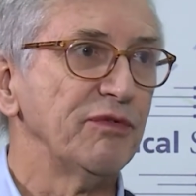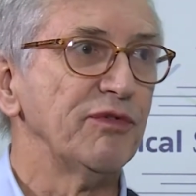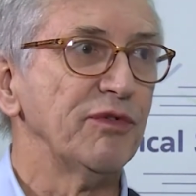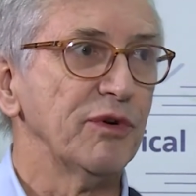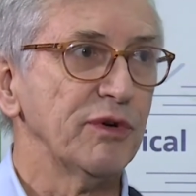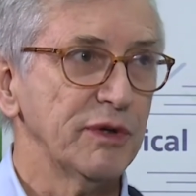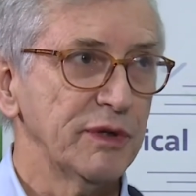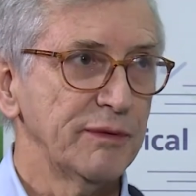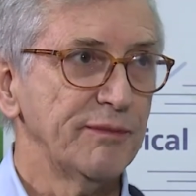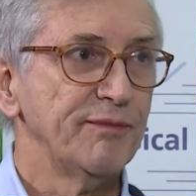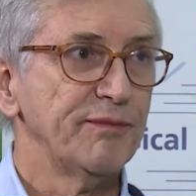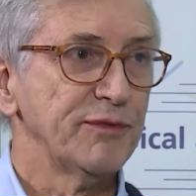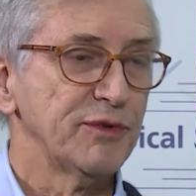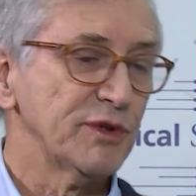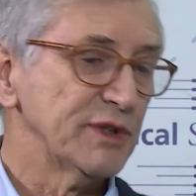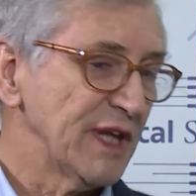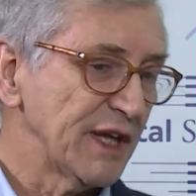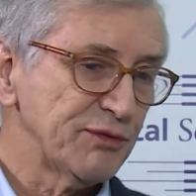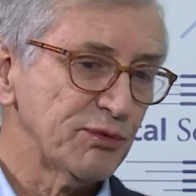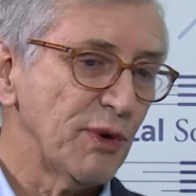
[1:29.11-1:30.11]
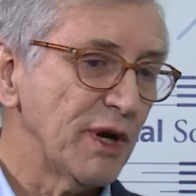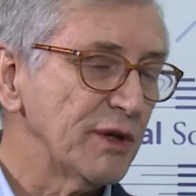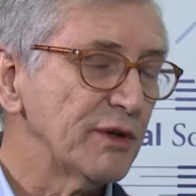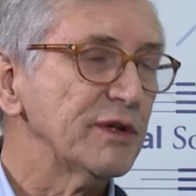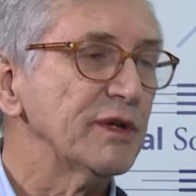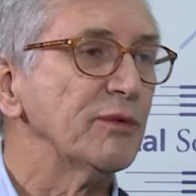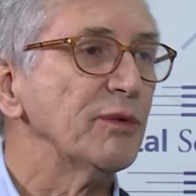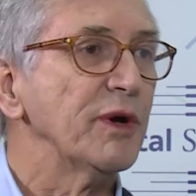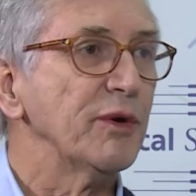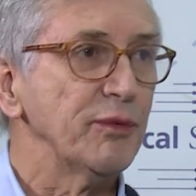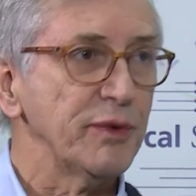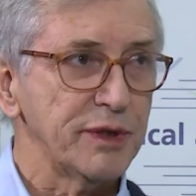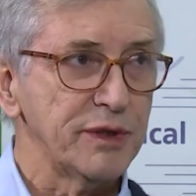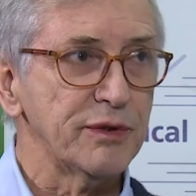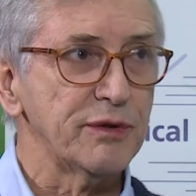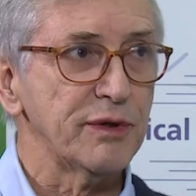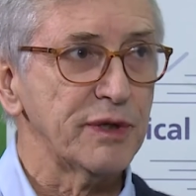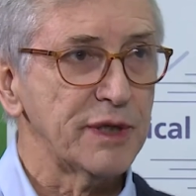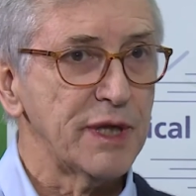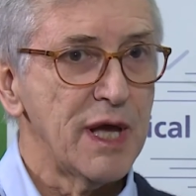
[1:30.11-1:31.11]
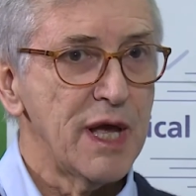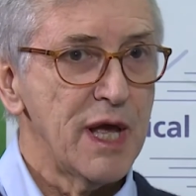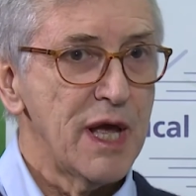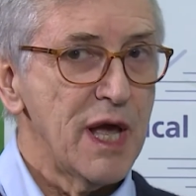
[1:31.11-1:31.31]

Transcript: before. So that's one of the ways we do it.